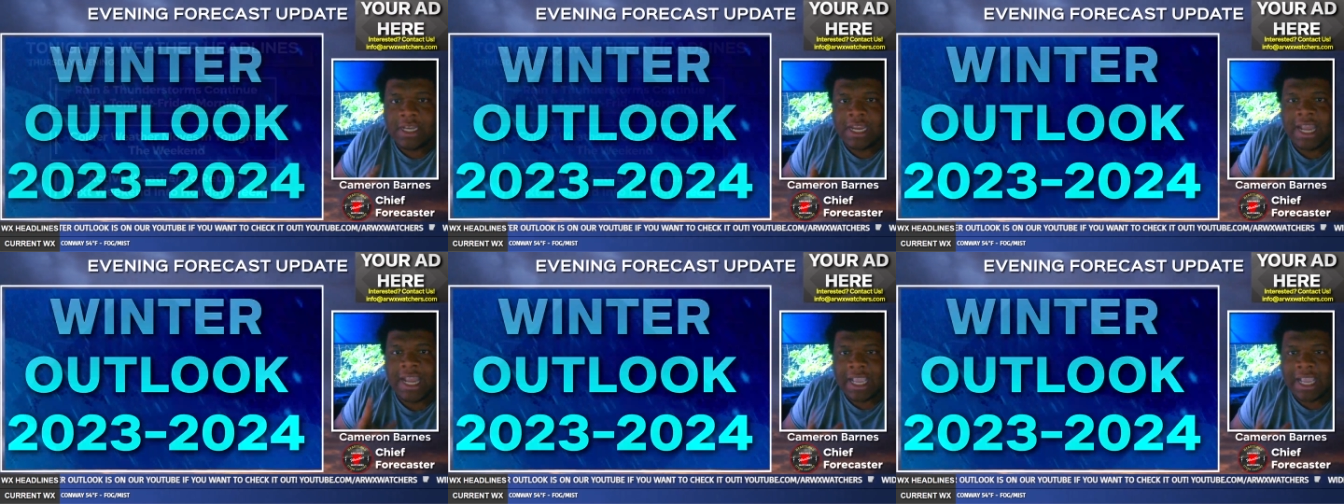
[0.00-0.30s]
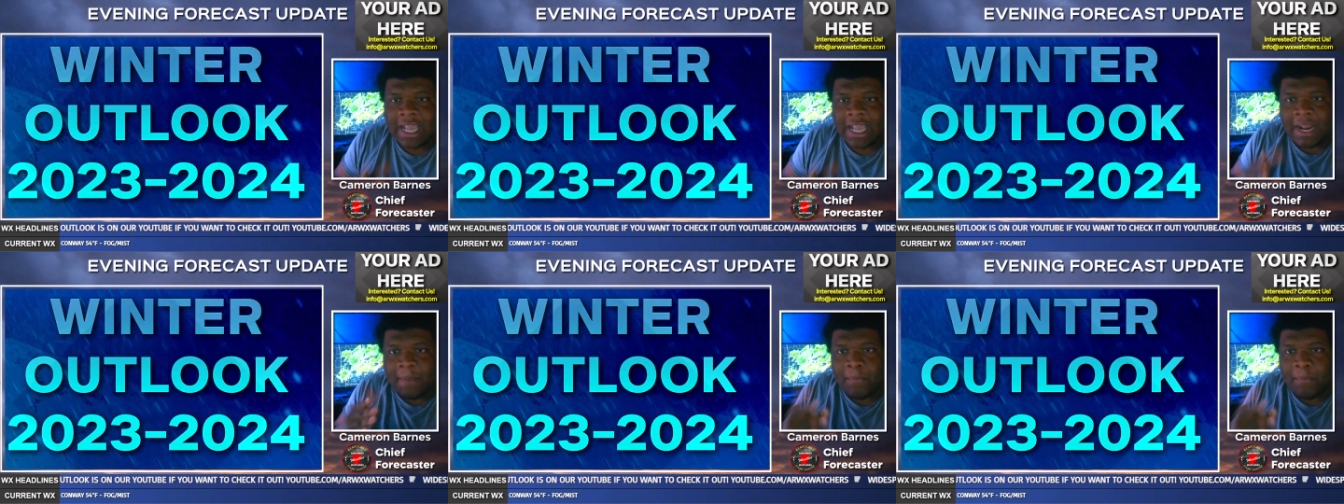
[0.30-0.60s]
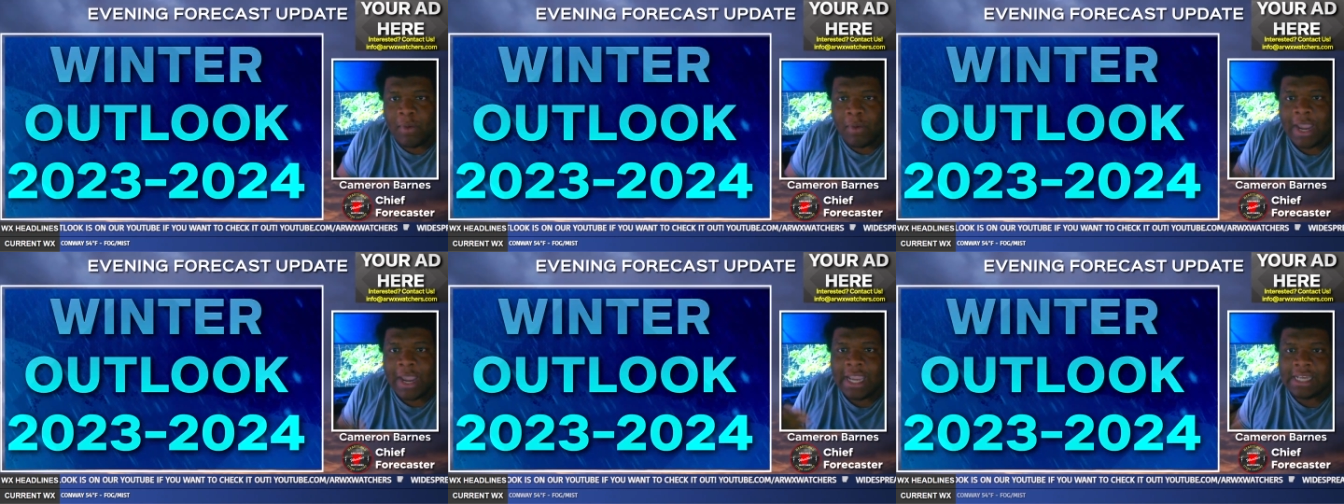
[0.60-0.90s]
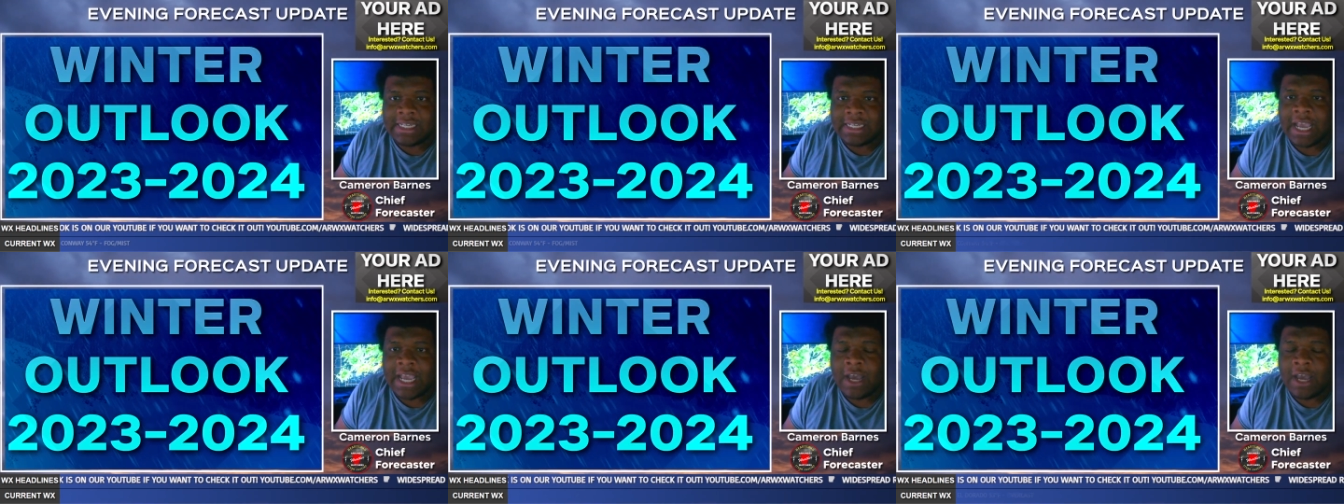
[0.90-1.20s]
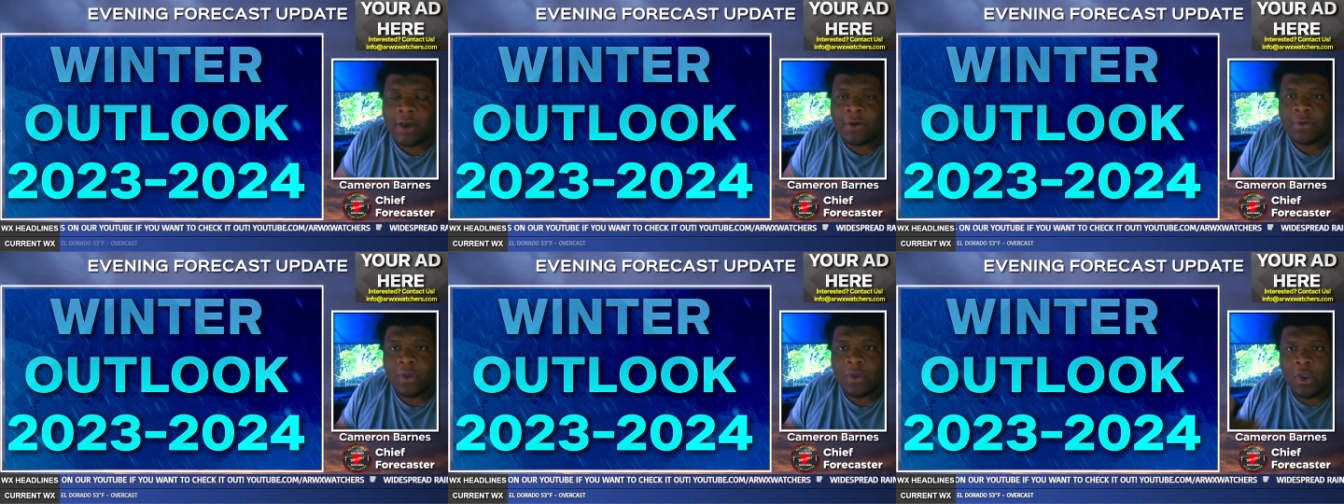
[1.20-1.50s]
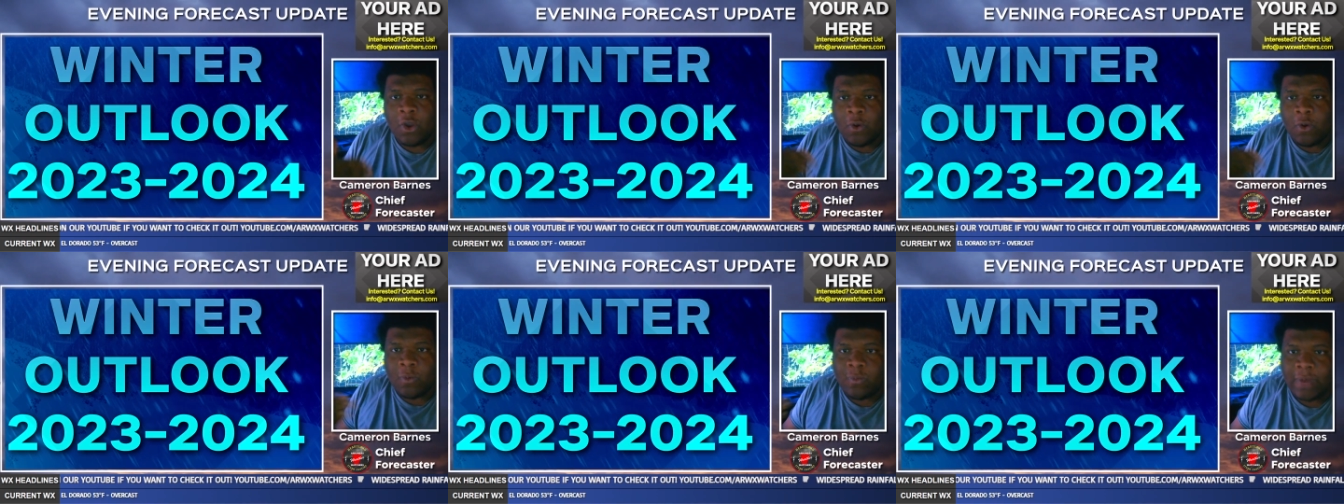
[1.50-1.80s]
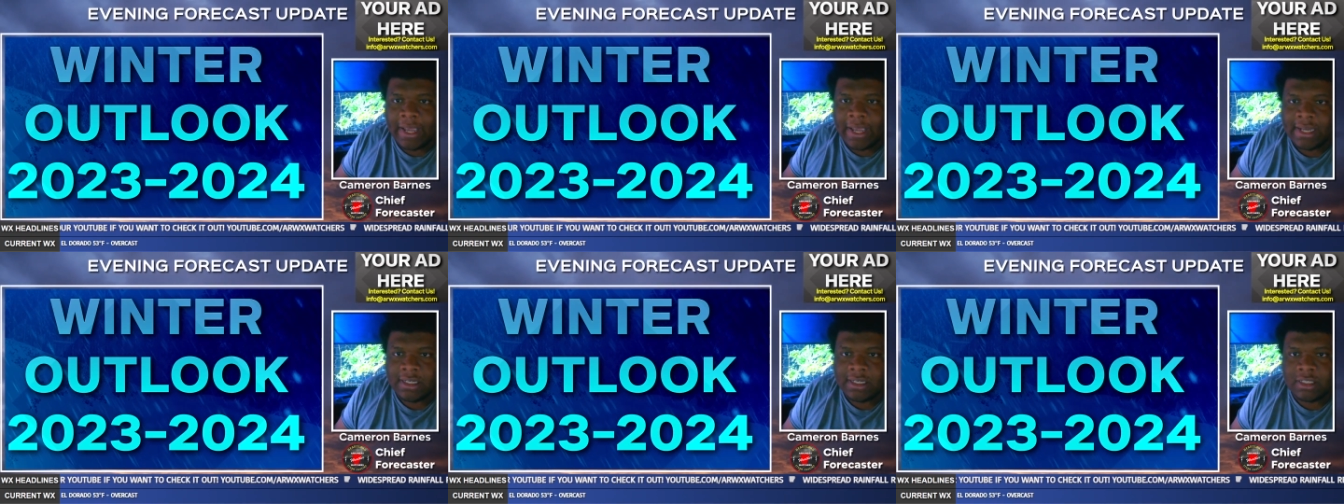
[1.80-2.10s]
And I kind of break down
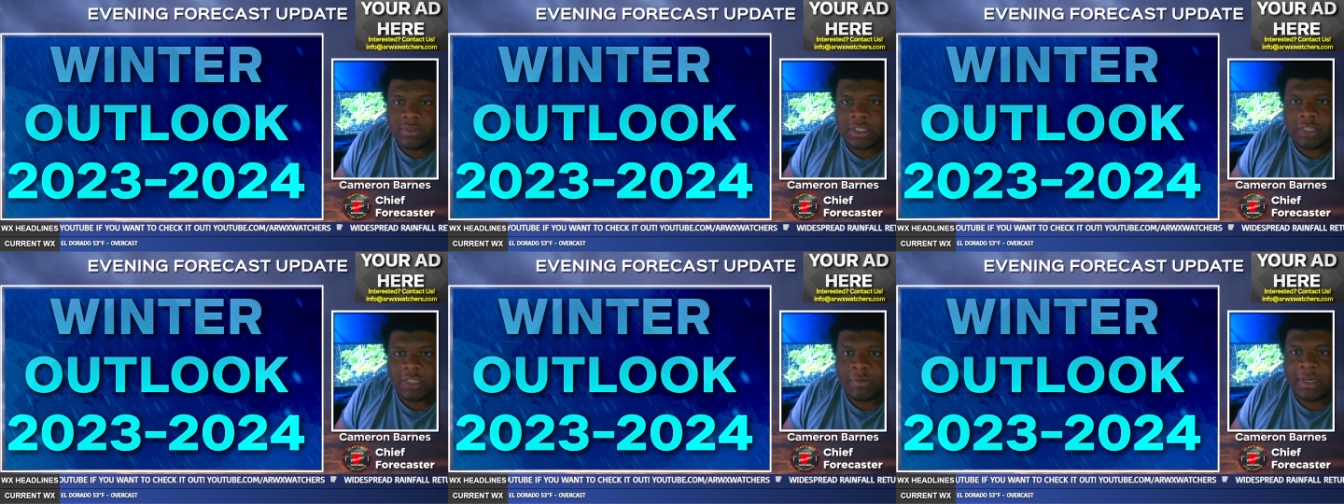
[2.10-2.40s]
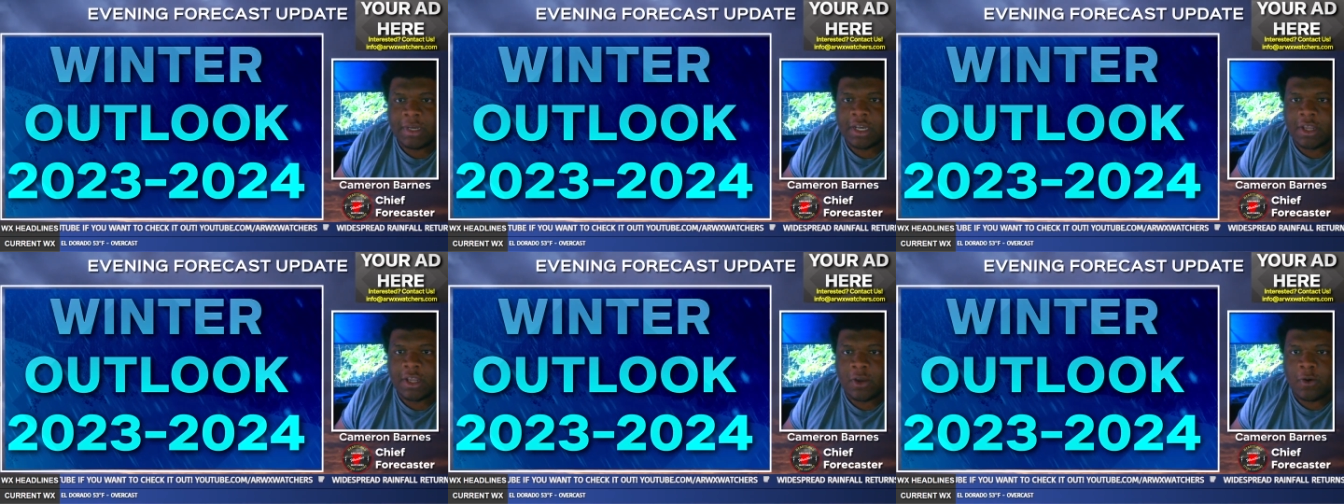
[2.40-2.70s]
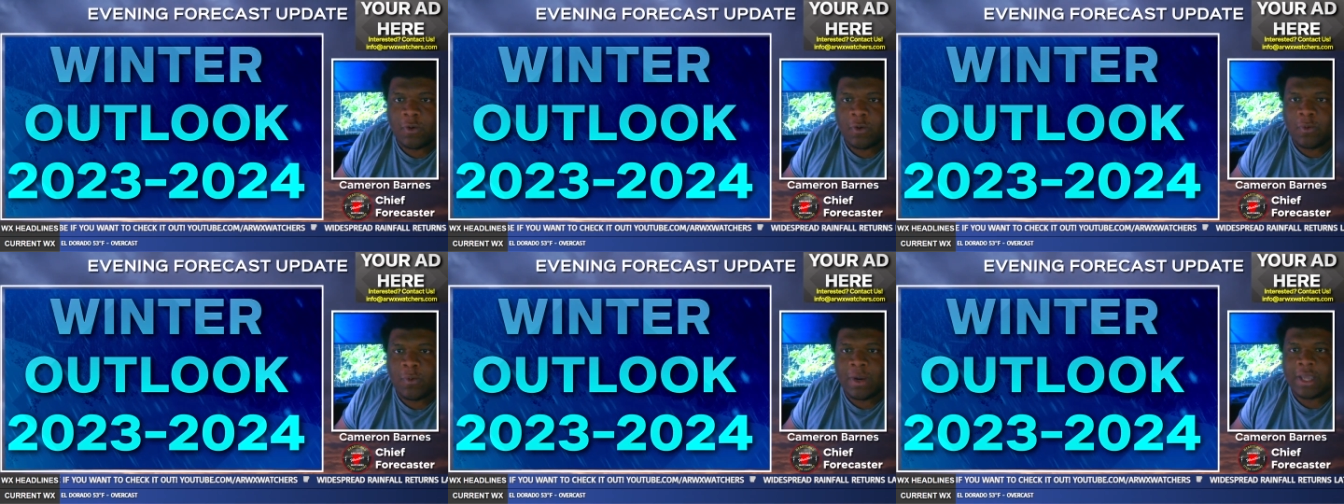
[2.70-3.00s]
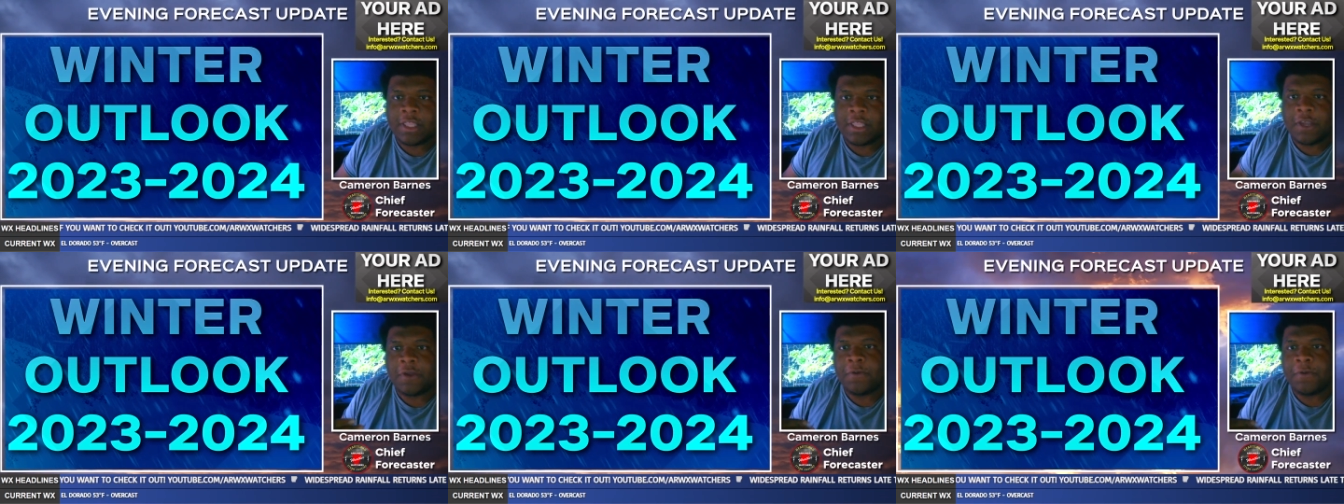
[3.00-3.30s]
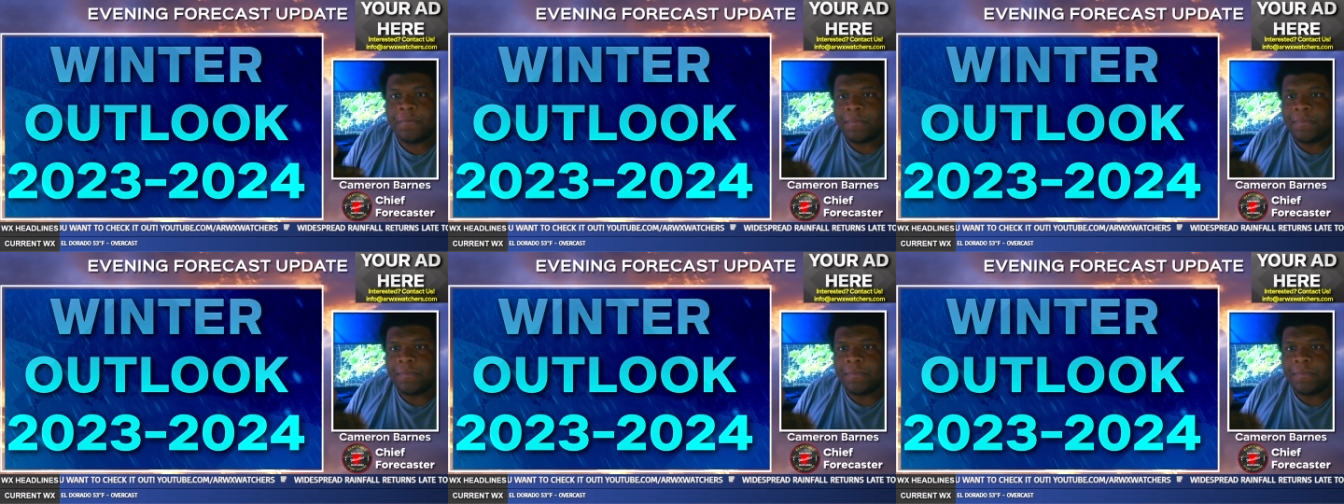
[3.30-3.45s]
when to expect the cold weather,